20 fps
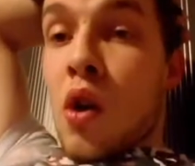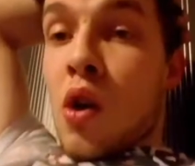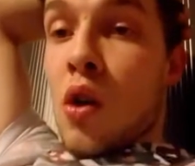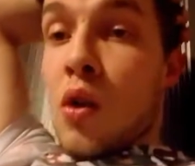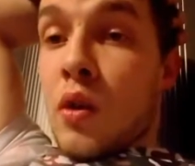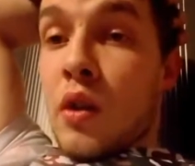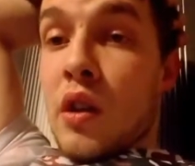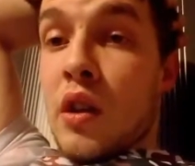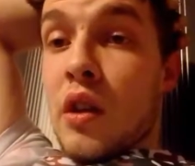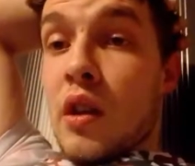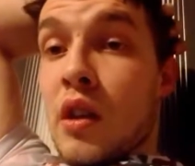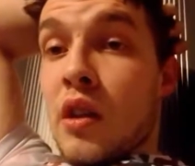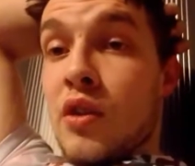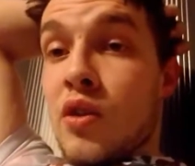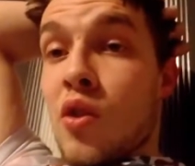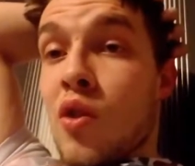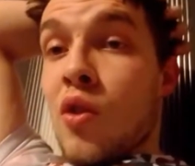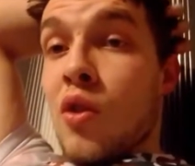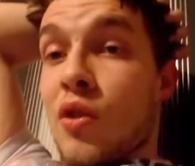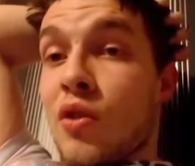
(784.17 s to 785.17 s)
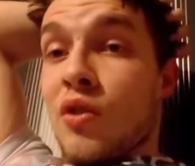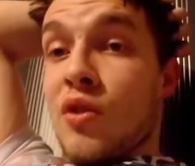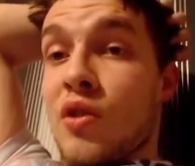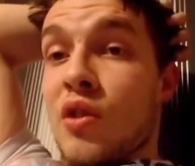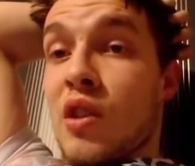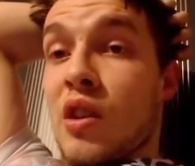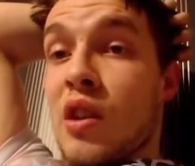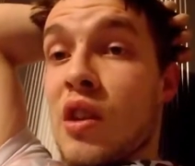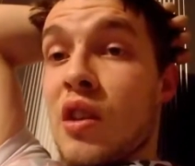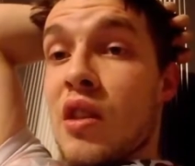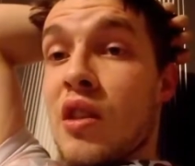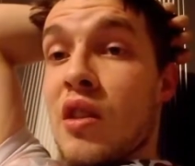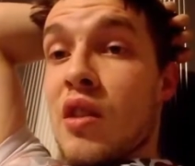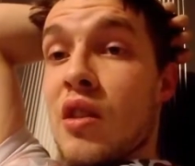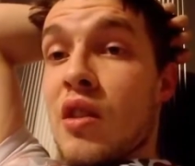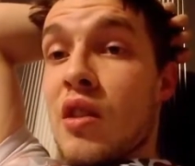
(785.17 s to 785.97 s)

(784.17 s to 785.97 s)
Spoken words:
Paul is honestly.